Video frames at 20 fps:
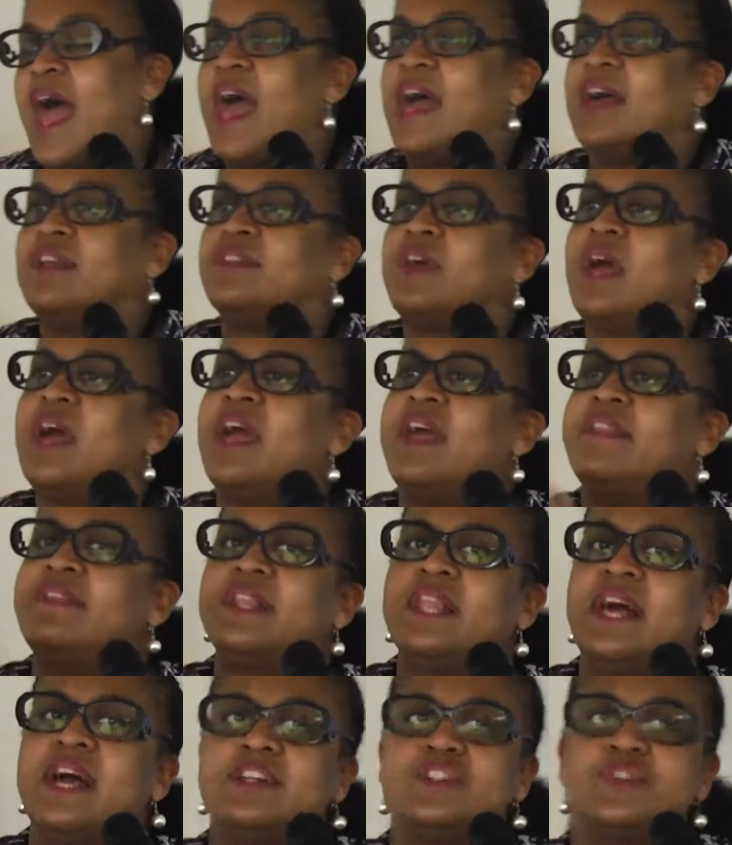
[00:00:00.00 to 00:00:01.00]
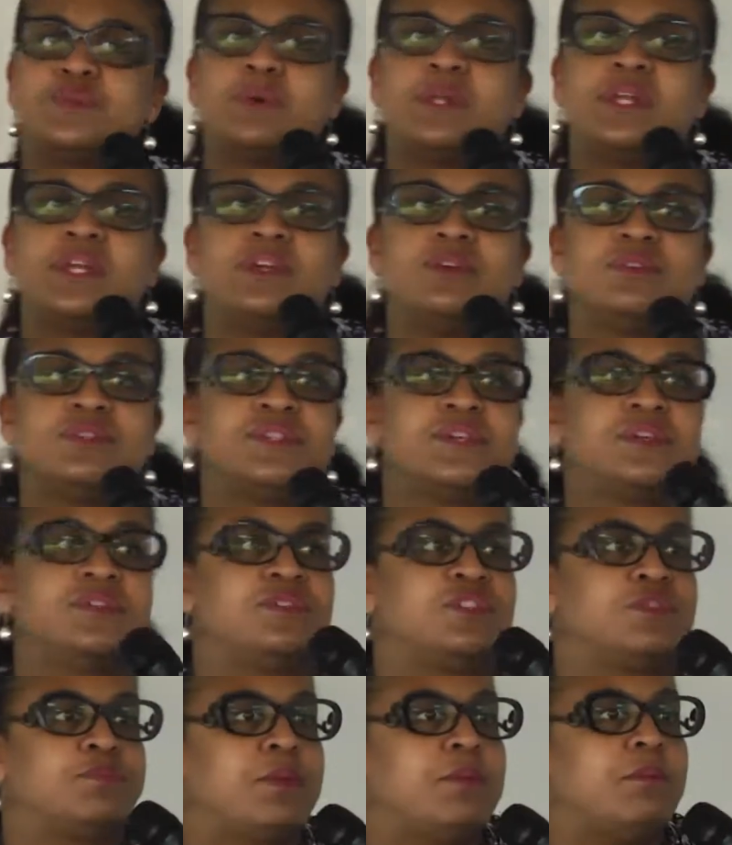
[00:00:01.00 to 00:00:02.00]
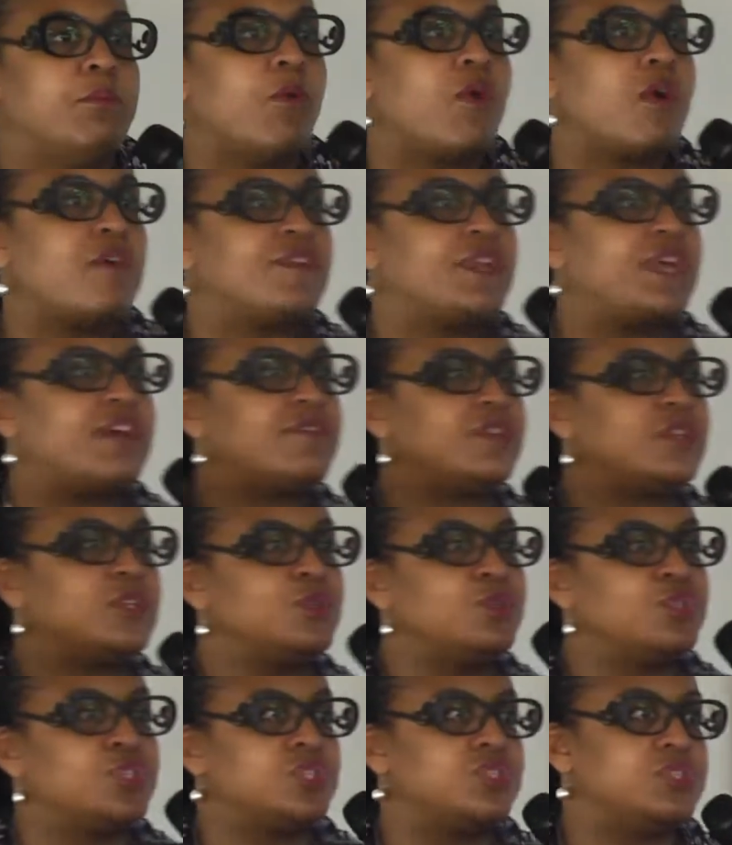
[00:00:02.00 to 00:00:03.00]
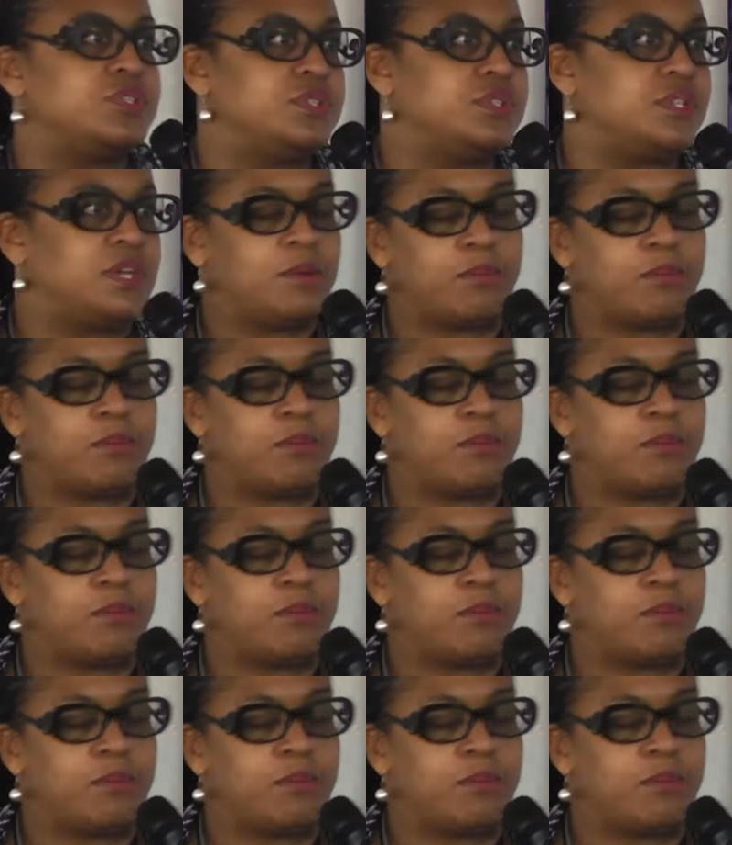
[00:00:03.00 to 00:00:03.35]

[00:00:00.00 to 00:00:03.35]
And in the last 20 years, then, there's been more of an evolution to the